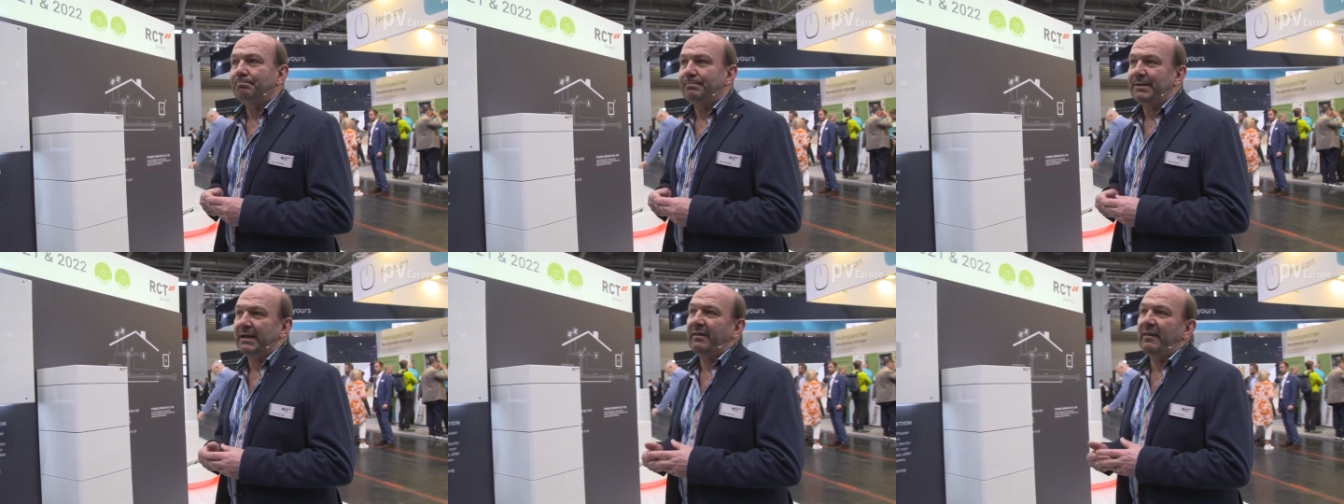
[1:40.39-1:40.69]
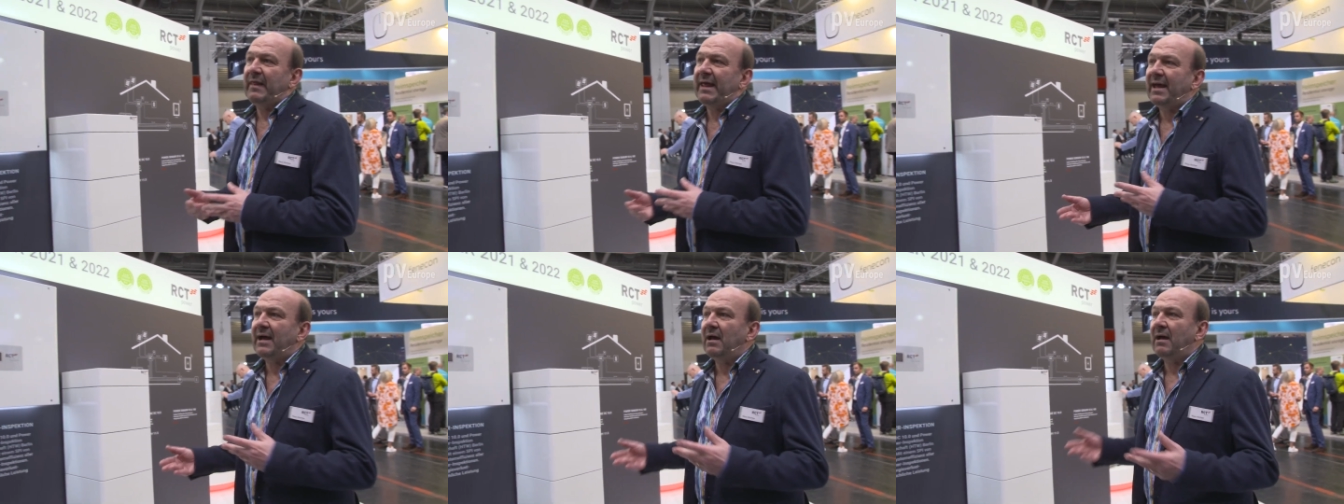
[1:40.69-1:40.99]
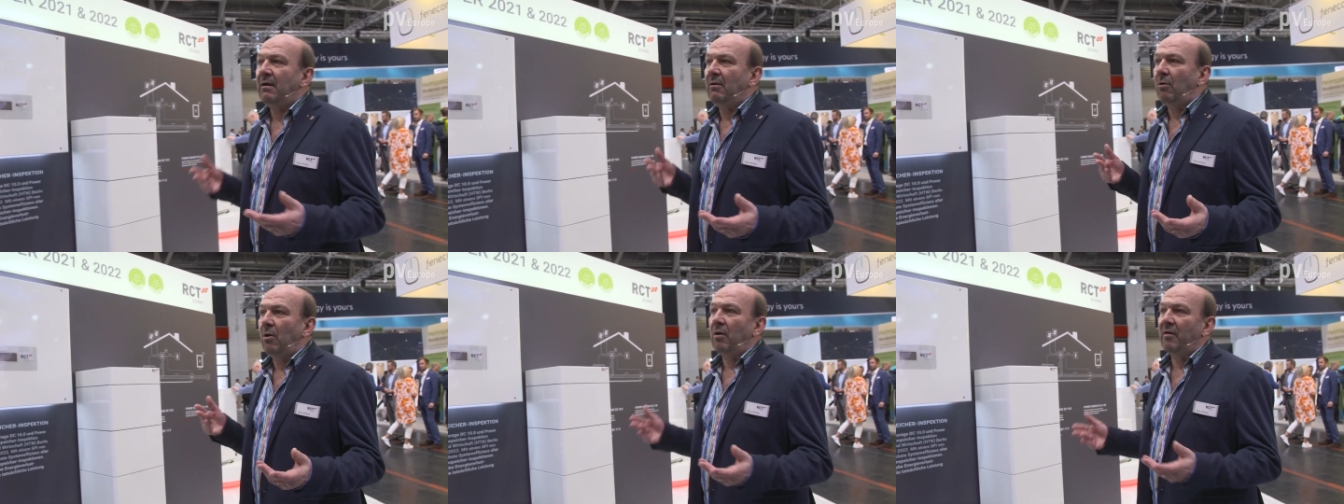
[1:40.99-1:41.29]
But there
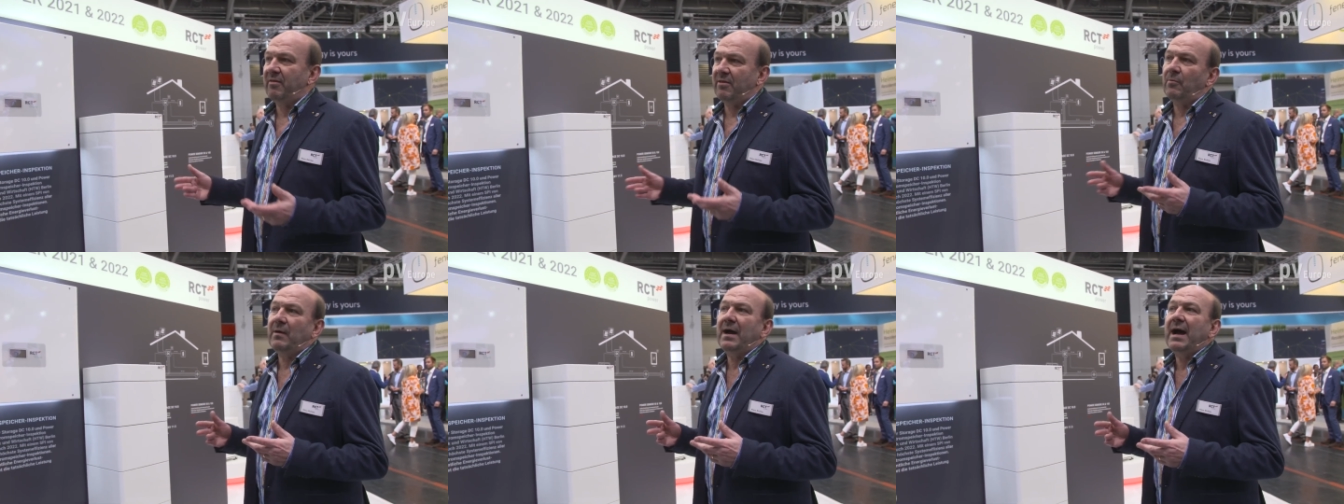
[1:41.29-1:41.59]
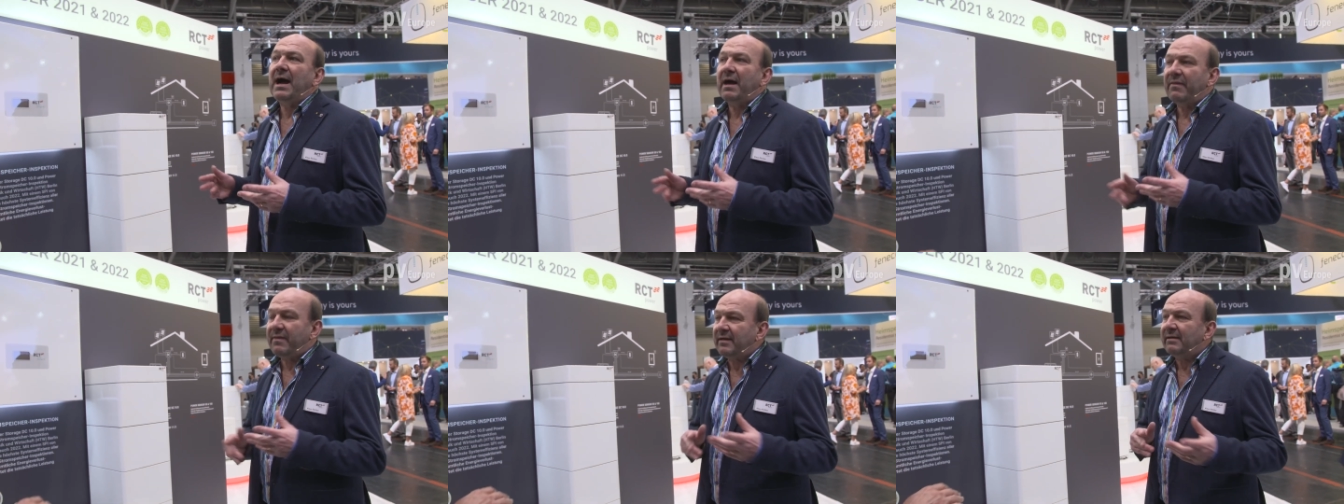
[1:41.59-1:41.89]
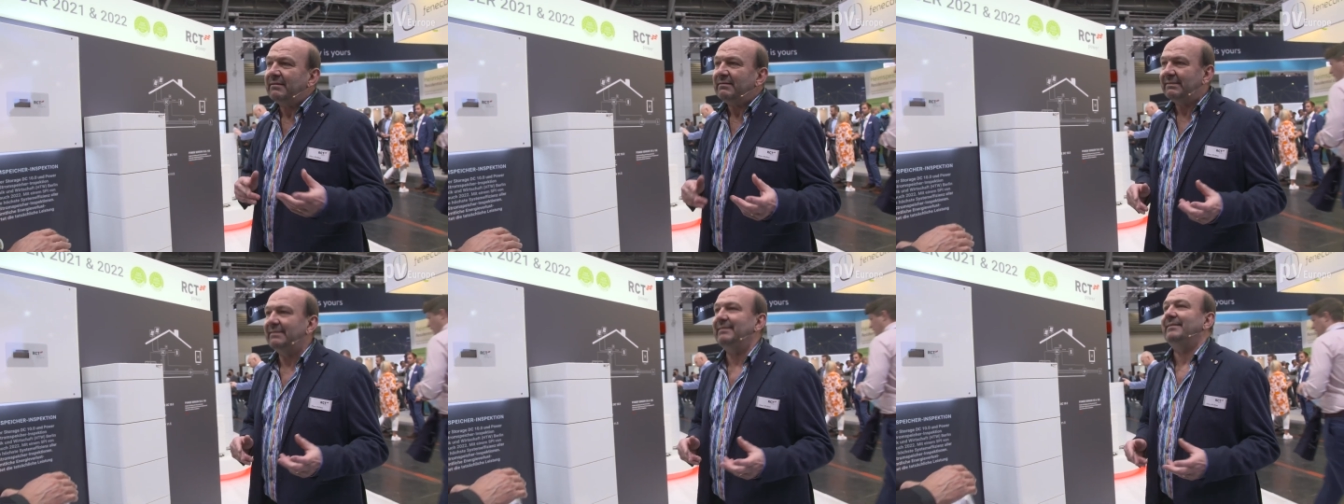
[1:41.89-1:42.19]
are also
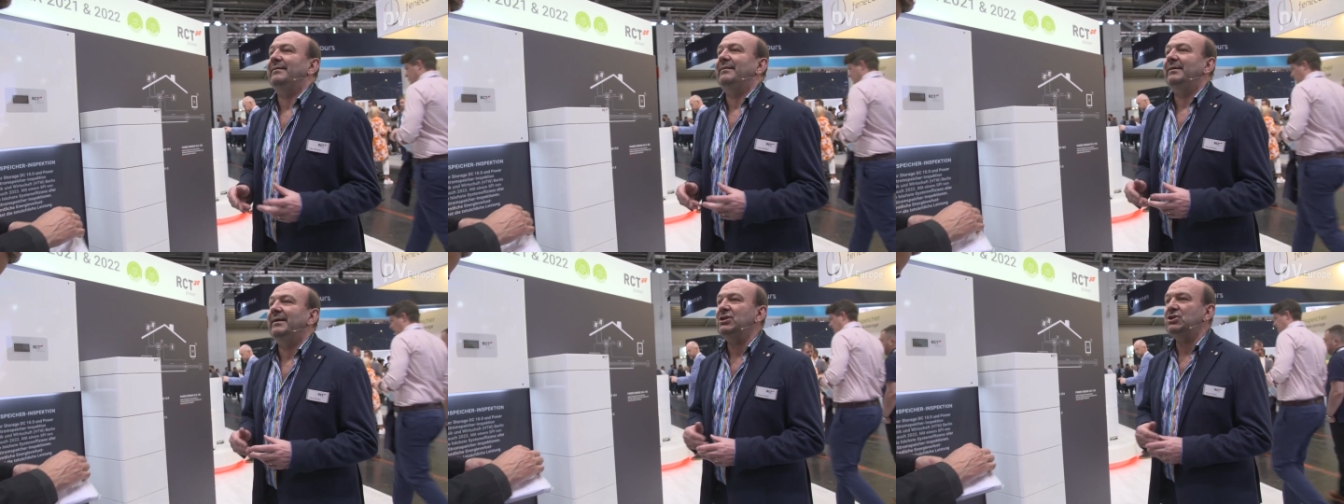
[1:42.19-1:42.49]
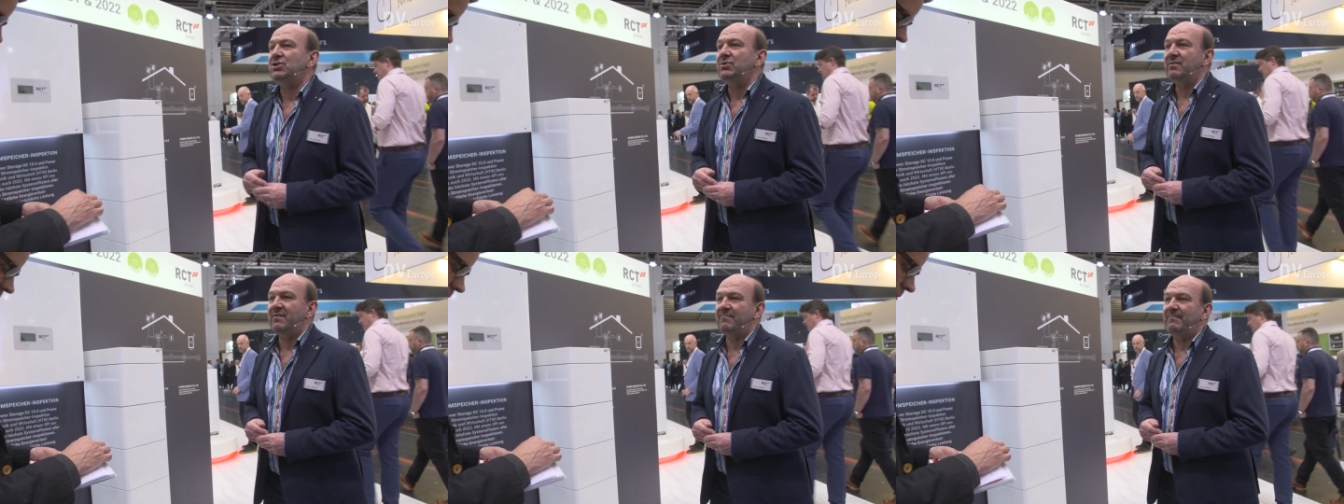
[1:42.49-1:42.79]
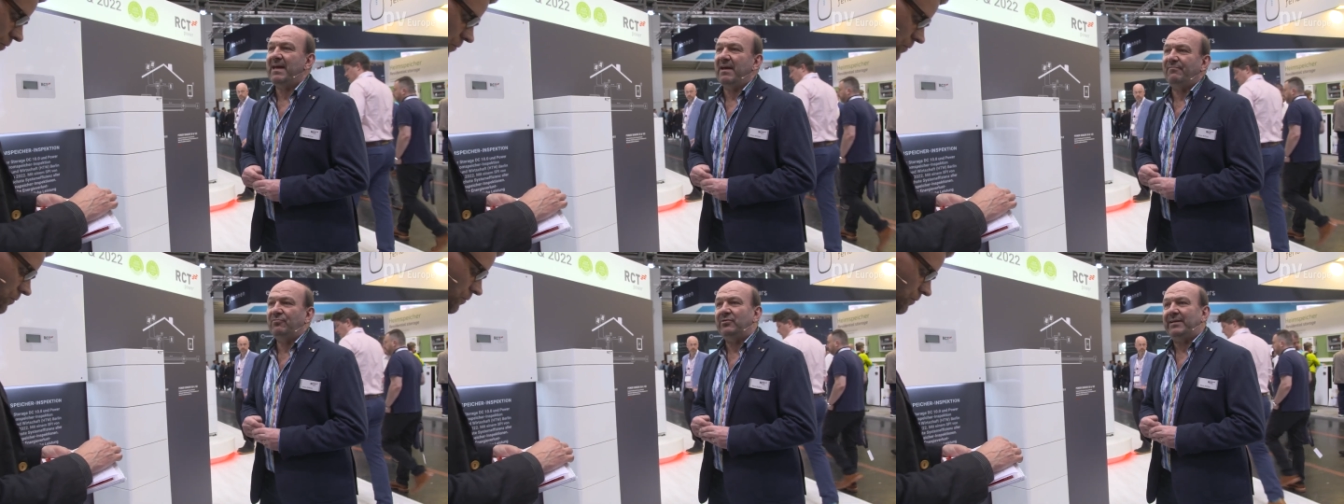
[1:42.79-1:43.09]
other issues
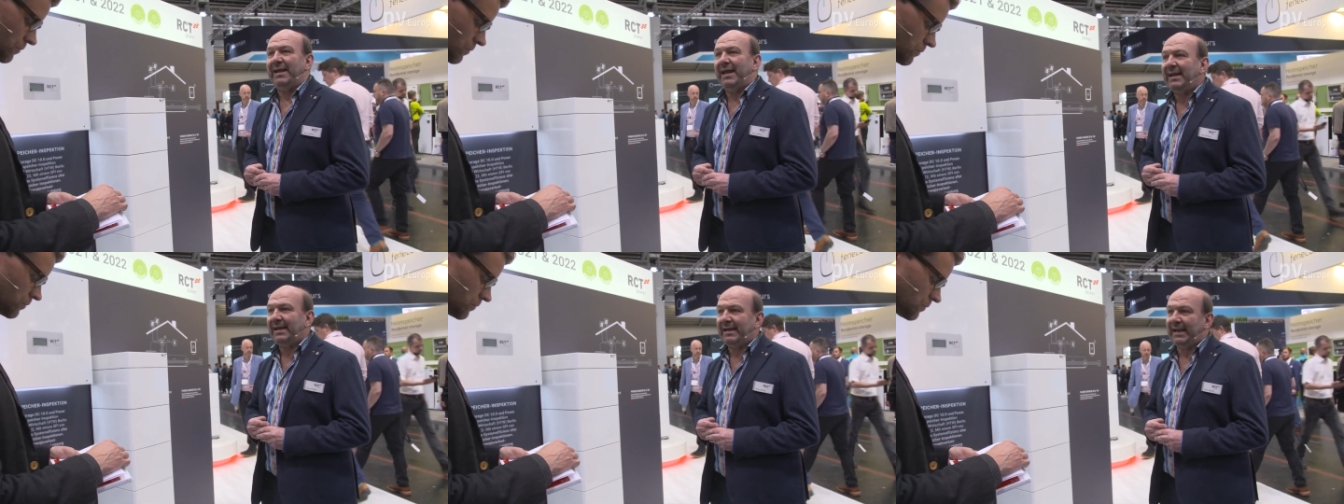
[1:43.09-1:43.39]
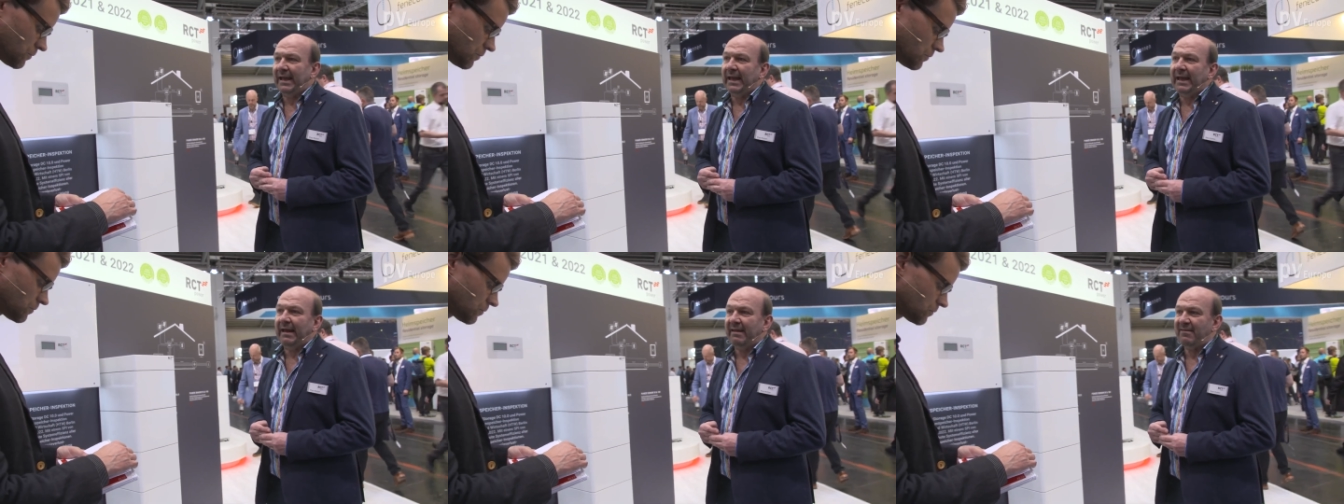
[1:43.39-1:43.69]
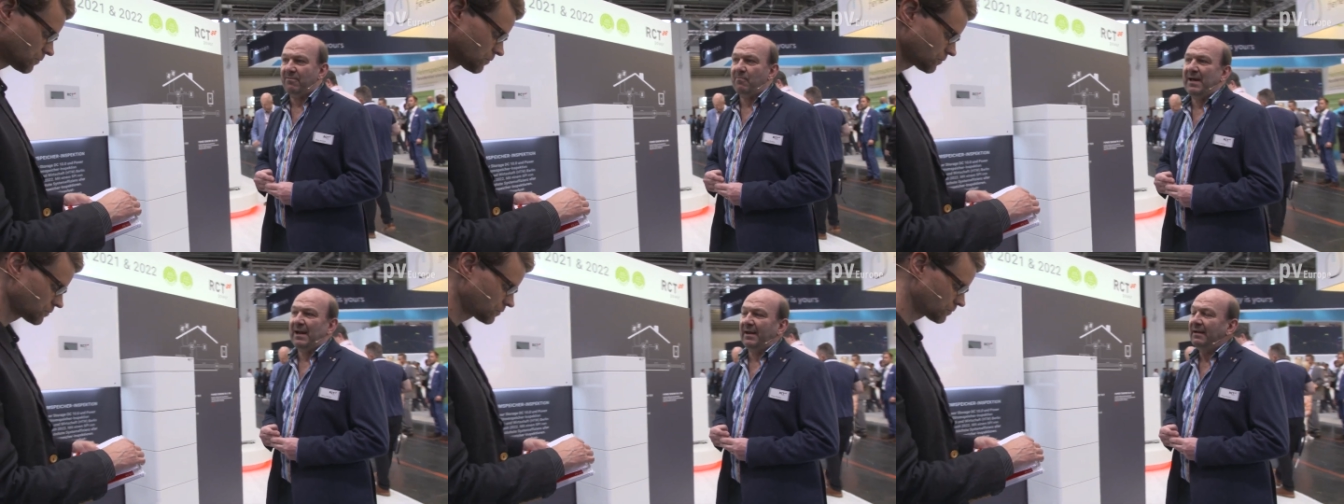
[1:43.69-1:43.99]
we have to take care
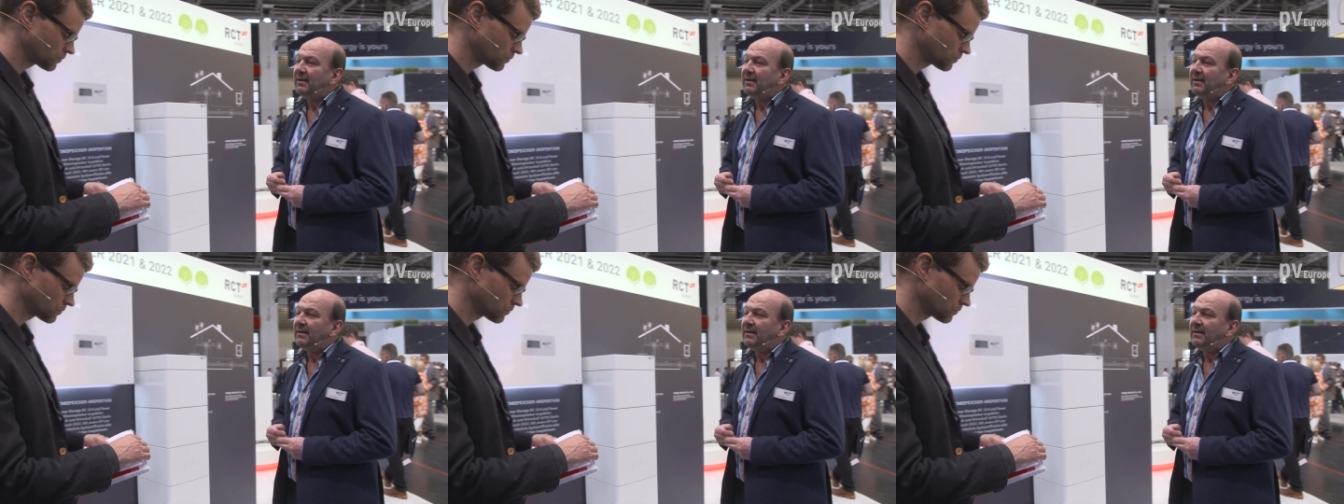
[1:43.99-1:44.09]
as well.